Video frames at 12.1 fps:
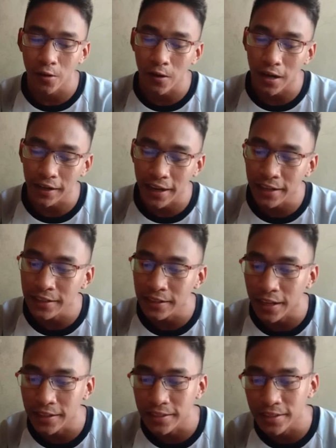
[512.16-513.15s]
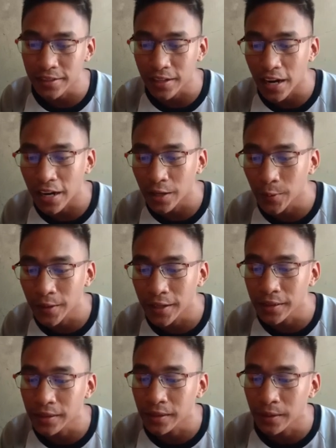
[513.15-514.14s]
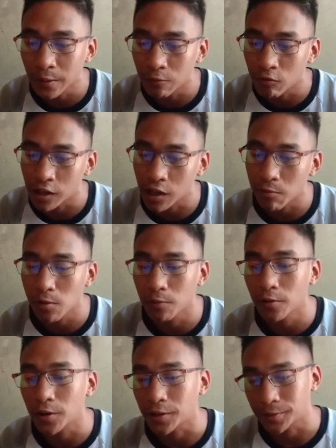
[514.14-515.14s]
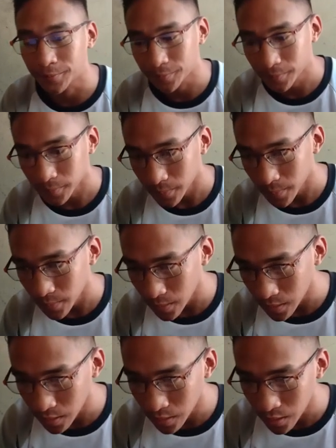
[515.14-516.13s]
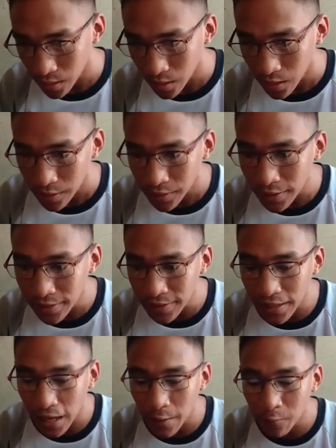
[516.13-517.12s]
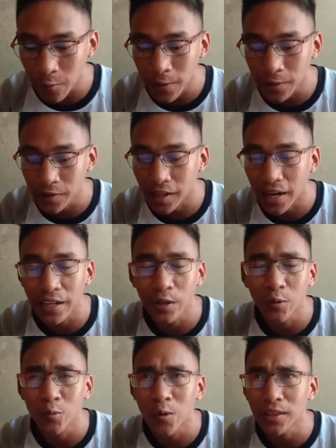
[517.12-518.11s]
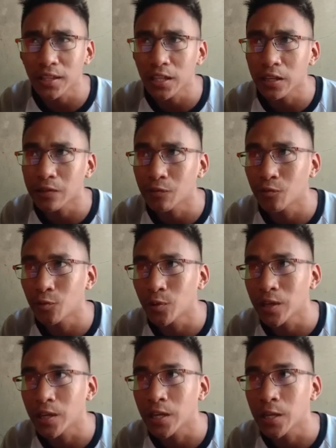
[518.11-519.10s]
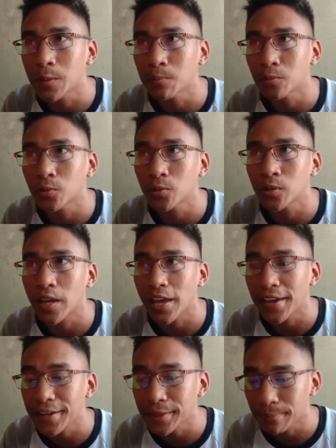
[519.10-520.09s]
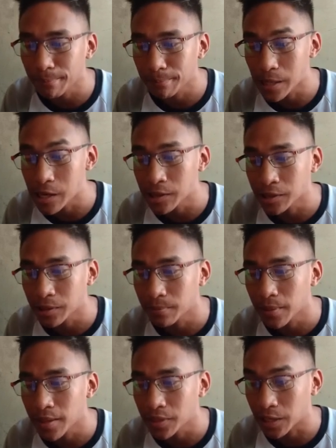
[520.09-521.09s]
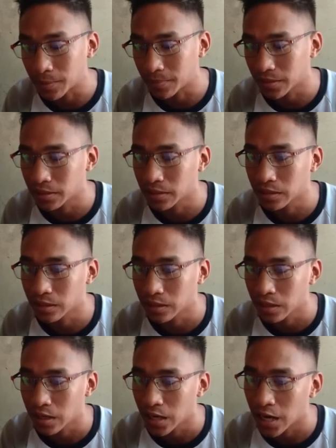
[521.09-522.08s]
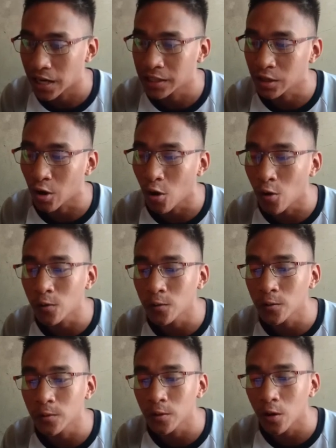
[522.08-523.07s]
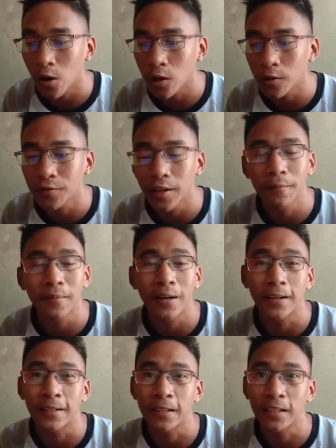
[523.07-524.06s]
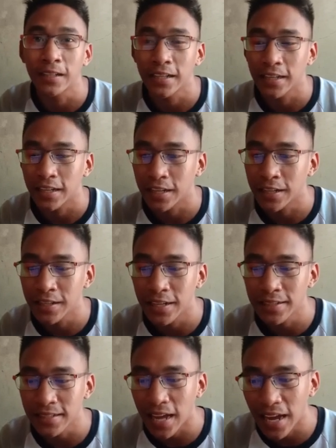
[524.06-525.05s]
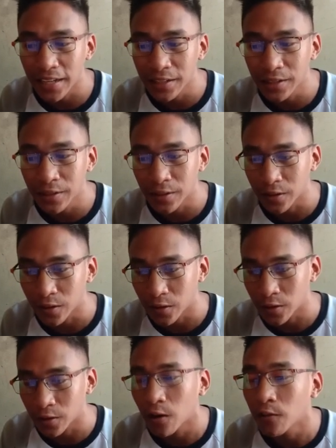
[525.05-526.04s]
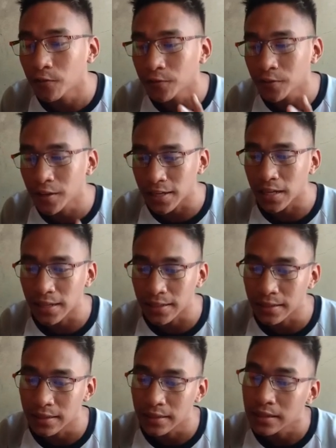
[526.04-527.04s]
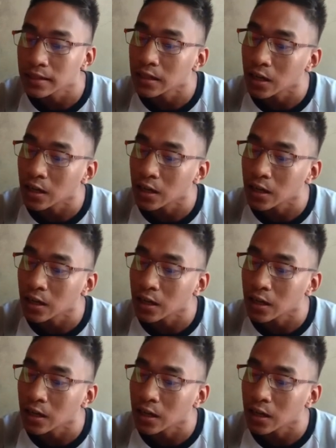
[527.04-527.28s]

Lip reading: So again, let's try with variable 4. This time we'll try what if we input 8 minterms and all of them are in the side of the